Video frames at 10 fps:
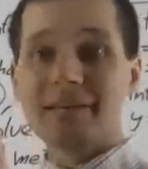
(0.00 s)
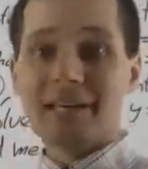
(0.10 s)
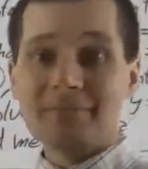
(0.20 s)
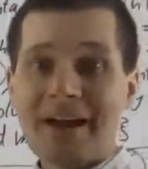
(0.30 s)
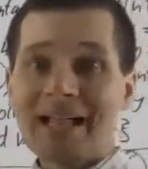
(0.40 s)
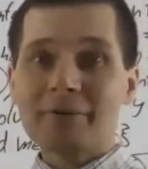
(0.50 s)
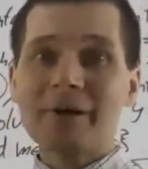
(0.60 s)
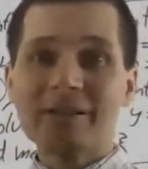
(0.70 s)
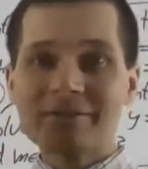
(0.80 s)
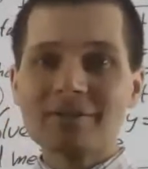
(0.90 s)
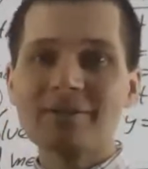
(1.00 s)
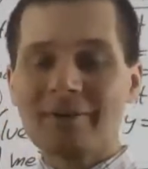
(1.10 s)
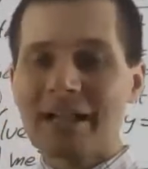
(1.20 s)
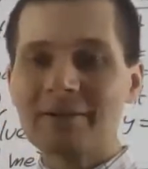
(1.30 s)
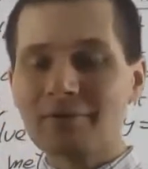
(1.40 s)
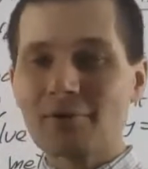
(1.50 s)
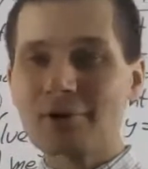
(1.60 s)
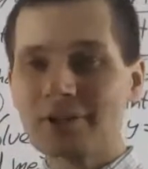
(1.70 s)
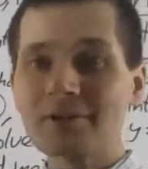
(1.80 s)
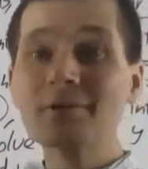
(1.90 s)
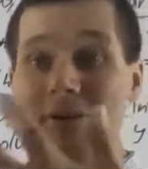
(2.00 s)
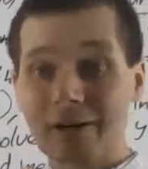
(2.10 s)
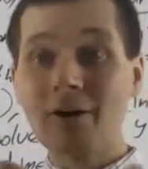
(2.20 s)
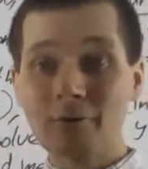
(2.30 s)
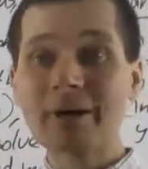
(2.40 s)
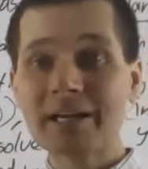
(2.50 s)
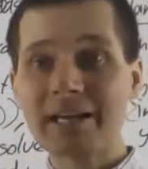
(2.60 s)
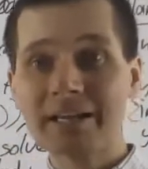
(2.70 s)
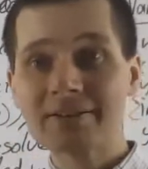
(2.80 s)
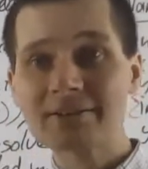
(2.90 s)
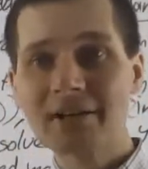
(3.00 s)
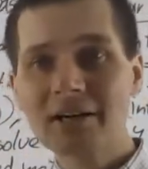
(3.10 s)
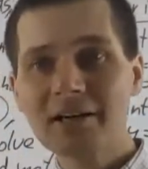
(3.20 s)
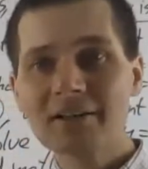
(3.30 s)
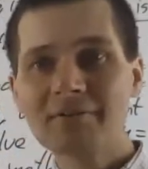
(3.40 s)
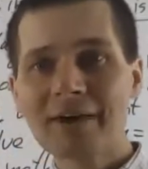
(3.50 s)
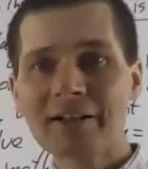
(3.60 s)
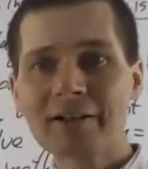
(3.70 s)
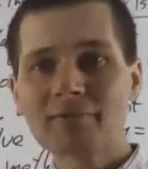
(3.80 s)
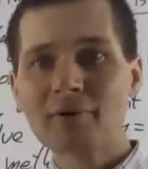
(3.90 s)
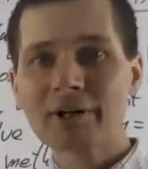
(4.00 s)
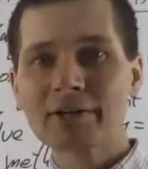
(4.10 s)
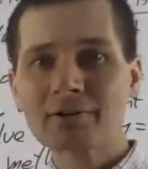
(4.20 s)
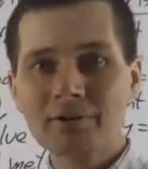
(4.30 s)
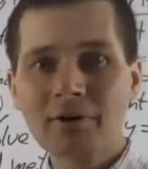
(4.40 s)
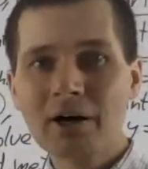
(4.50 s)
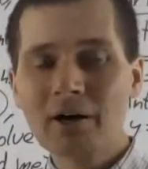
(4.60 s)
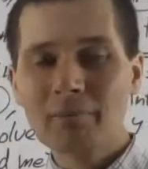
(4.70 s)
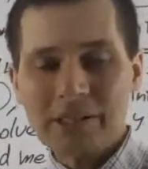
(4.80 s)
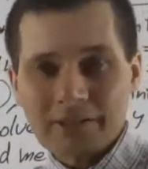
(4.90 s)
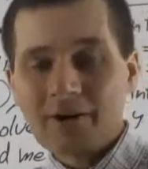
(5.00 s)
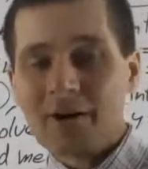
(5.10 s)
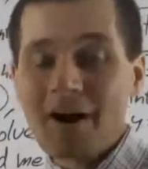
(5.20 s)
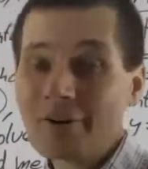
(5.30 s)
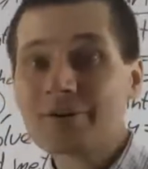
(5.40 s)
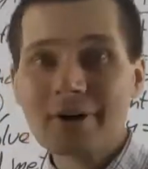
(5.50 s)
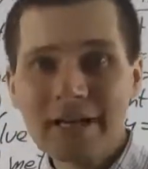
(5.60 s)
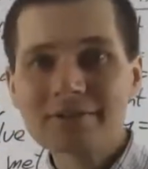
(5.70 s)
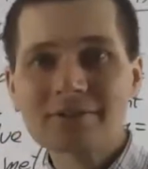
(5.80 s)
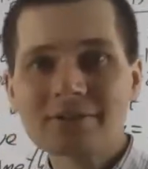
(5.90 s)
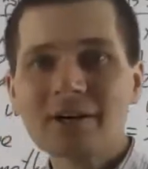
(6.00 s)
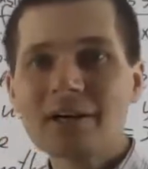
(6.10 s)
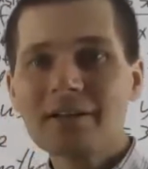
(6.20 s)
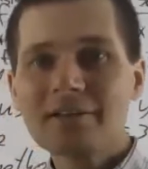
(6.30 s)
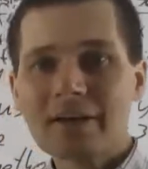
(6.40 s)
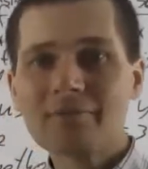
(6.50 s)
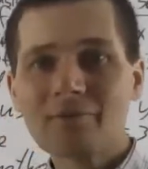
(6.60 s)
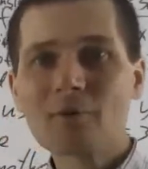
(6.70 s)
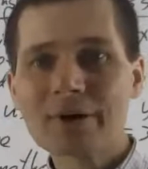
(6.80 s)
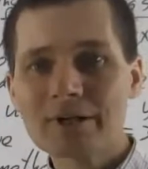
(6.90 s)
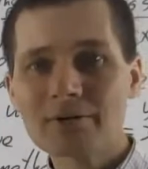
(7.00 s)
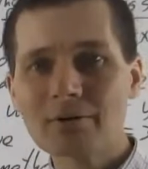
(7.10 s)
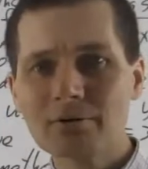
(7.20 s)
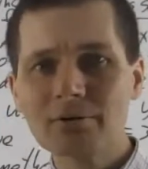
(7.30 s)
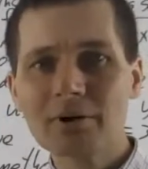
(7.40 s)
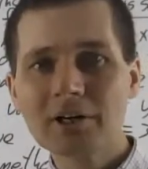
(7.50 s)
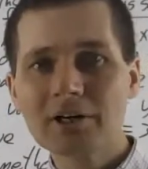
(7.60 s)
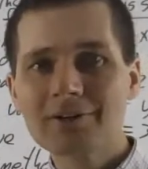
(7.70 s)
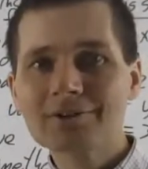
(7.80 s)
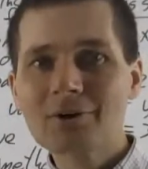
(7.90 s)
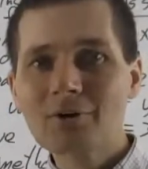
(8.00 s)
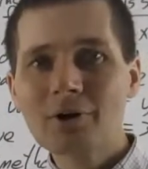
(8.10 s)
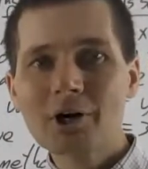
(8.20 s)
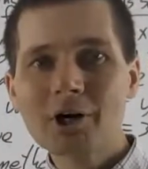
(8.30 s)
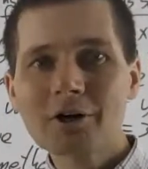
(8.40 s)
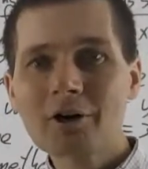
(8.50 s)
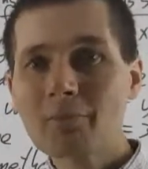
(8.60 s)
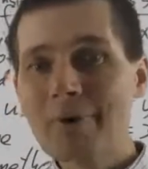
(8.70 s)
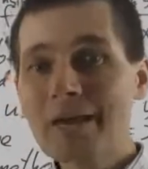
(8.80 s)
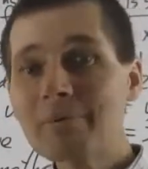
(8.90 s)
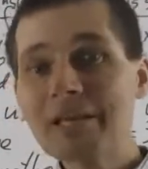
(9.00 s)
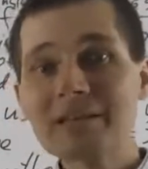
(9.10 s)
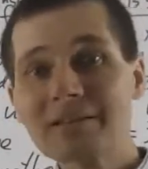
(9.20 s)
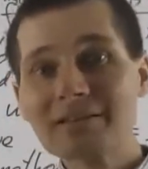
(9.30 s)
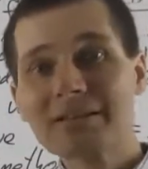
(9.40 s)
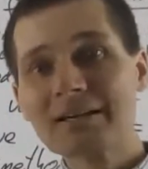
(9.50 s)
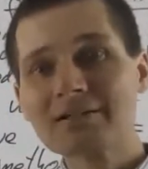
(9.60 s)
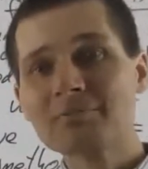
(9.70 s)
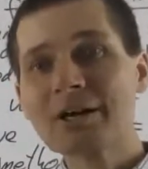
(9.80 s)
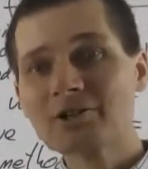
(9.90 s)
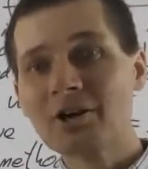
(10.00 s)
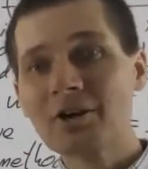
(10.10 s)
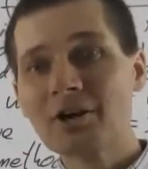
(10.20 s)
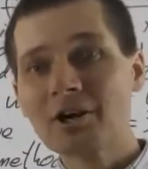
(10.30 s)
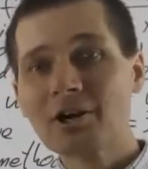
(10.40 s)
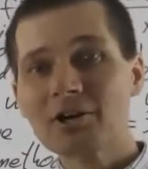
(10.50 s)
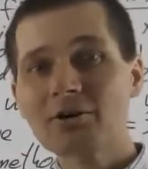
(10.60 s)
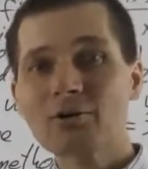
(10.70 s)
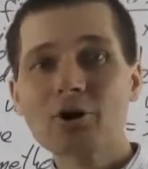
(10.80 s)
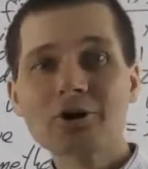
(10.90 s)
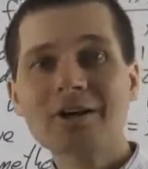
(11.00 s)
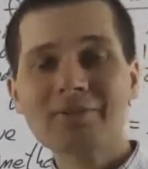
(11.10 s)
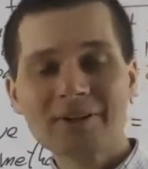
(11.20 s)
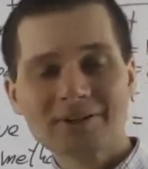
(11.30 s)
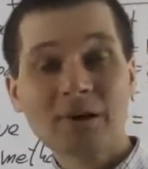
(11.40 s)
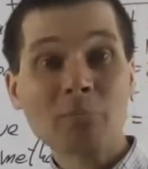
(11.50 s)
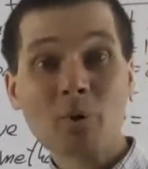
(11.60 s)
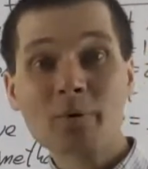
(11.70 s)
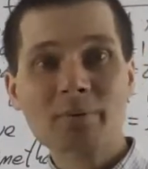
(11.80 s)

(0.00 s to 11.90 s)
evaluates to the value 42. It already is the value 42, but there are other ints than 42. So maybe the expression, you could give it some more